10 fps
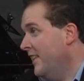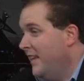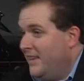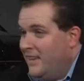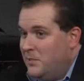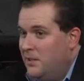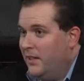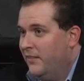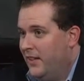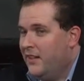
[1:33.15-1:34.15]
The thing that's
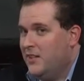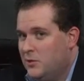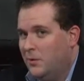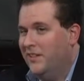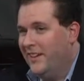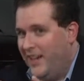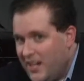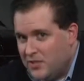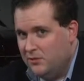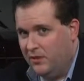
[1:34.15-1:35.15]
being left out of this story on a
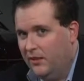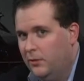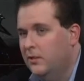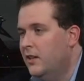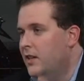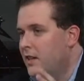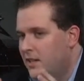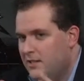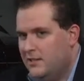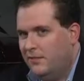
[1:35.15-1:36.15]
national level
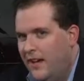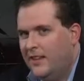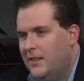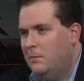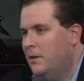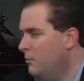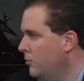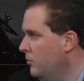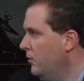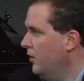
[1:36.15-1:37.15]
is the fact that the people
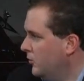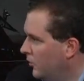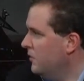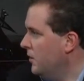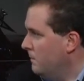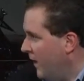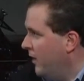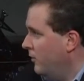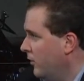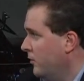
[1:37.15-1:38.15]
who turned their
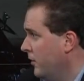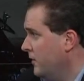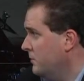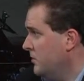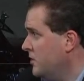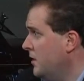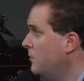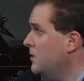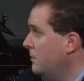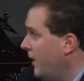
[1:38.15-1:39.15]
back on Artur Davis as much as
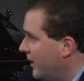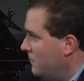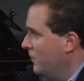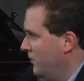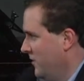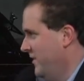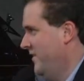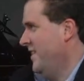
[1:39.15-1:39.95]
anyone was the black community.